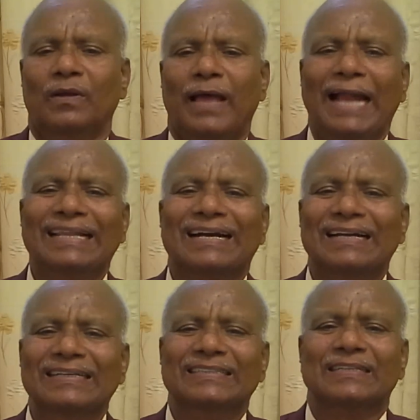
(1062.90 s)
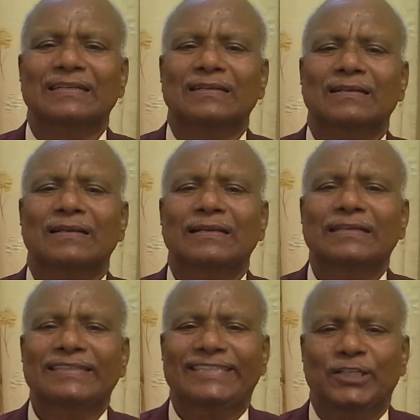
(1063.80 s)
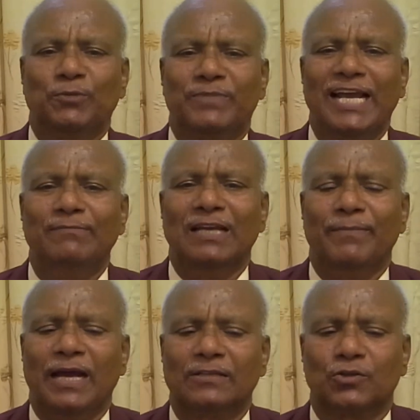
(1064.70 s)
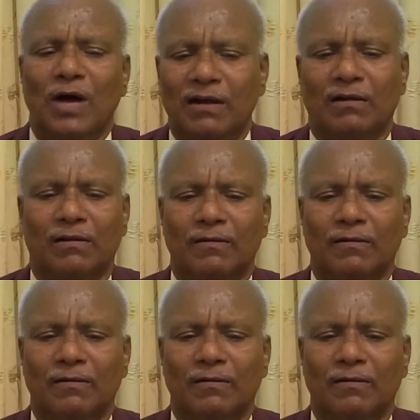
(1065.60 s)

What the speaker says: And the condition xerophthalmia may also occur.